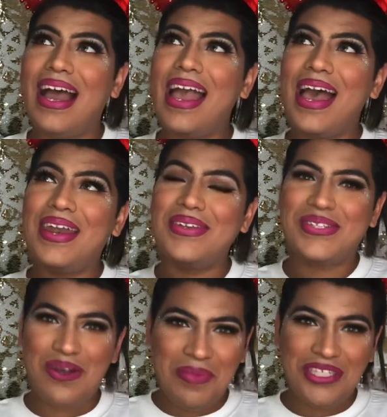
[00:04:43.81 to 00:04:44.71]
I had
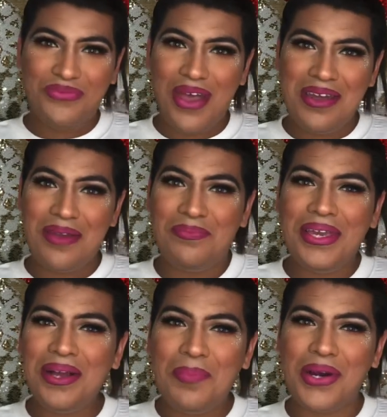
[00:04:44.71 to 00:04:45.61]
so much fun
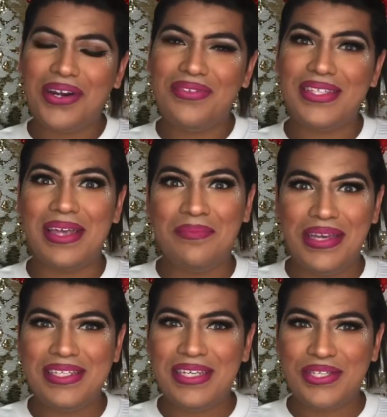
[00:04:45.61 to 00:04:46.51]
being a part of this
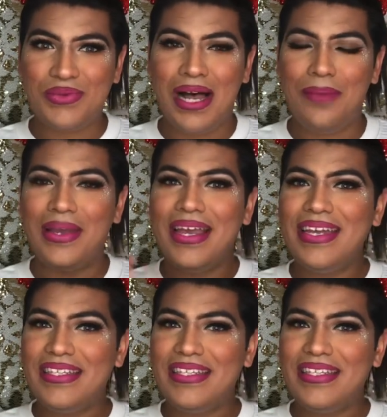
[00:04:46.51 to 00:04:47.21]
amazing swap.